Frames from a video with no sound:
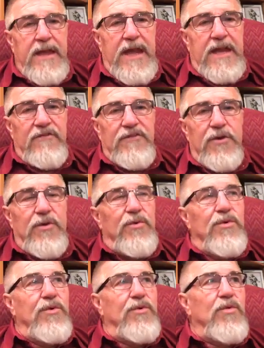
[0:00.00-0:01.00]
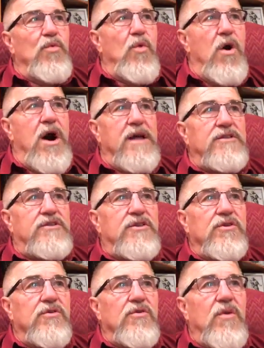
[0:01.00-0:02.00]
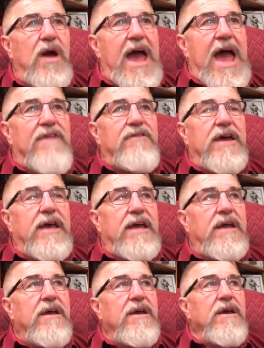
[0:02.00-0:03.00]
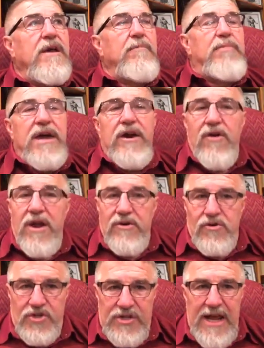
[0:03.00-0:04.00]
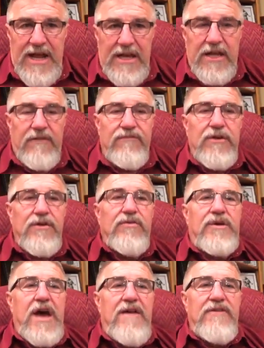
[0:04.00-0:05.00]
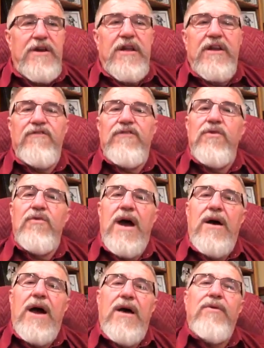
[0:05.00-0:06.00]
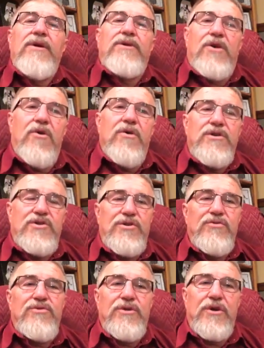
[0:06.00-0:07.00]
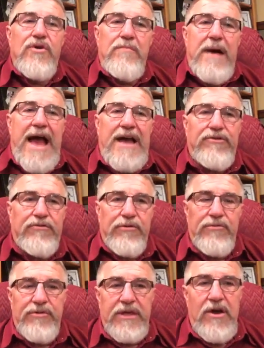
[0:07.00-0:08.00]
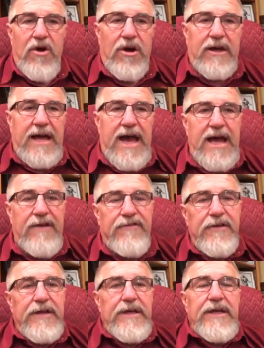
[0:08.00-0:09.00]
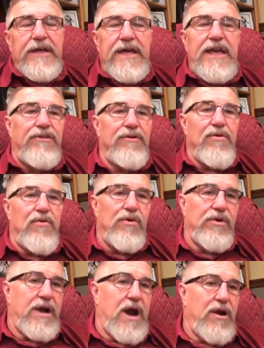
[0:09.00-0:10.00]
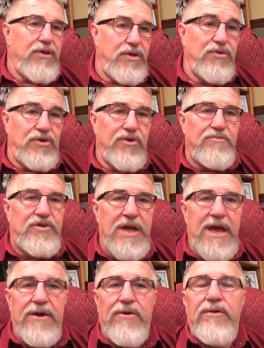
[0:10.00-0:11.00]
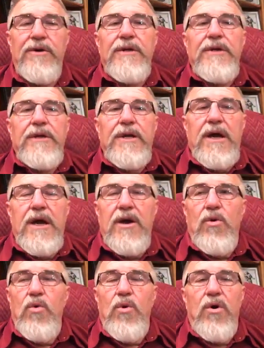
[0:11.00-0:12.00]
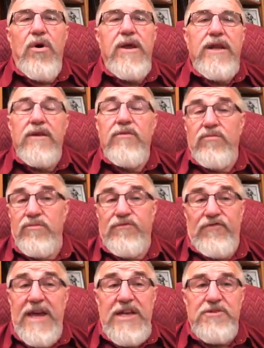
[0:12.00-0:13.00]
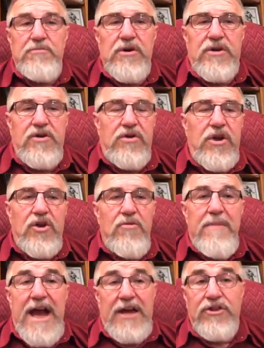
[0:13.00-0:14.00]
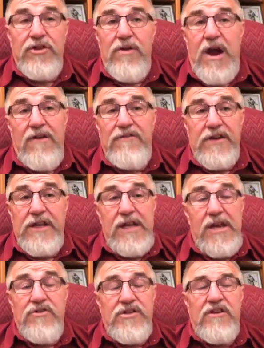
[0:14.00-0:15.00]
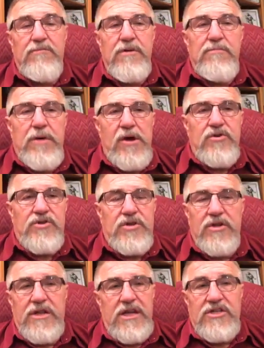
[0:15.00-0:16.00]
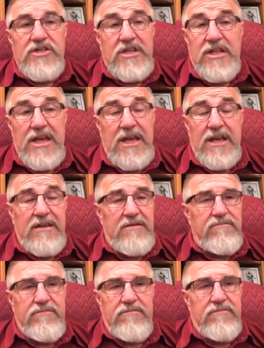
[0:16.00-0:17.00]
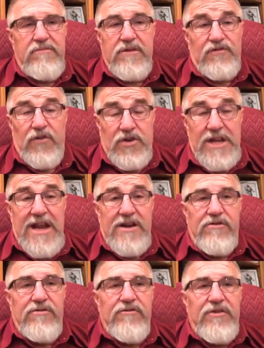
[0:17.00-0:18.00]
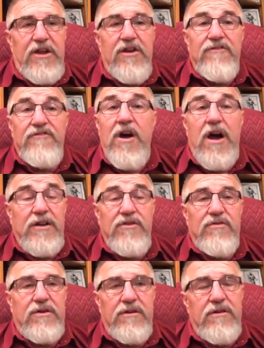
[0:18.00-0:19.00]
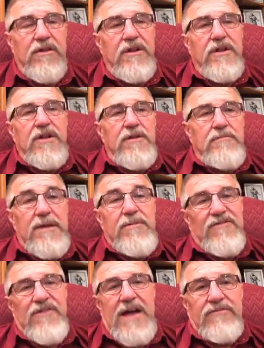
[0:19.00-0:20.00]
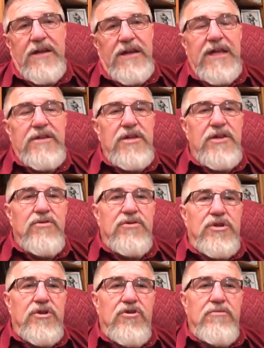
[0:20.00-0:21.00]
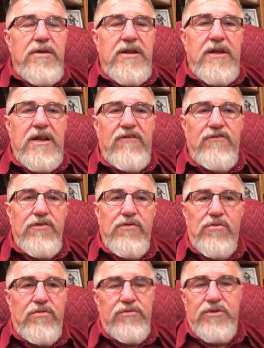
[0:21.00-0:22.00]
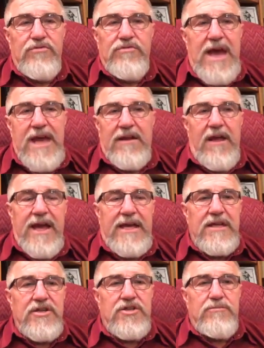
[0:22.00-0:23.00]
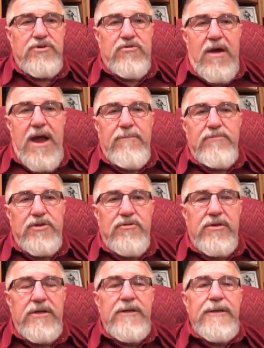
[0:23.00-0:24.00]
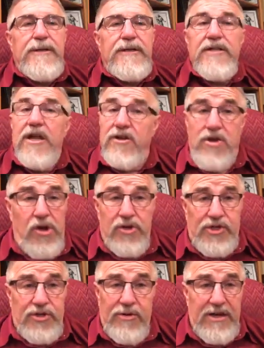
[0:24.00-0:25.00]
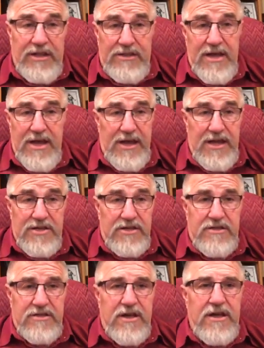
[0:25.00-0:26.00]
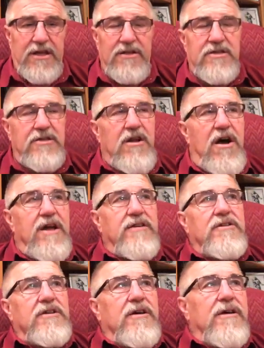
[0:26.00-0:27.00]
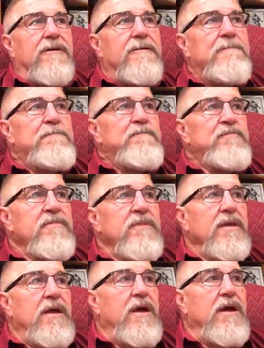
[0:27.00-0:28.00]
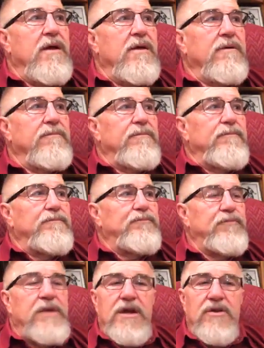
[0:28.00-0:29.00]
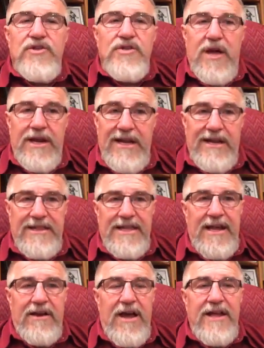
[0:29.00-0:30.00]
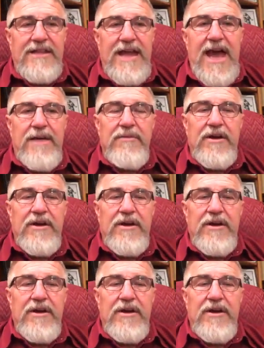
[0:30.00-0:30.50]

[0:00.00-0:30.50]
And if you want to have a better understanding of the new covenant, if you, I, I would encourage you to go back through the archive, either on our YouTube channel uh, or in, on Facebook. You can go back through our videos that have been posted. They, they, as far as I know, they're there. If not, you can maybe find the link to YouTube. And, and if you will do that, like it and subscribe to it, doesn't cost you anything. It's uh, it's not uh, um, you know it's not anything like that.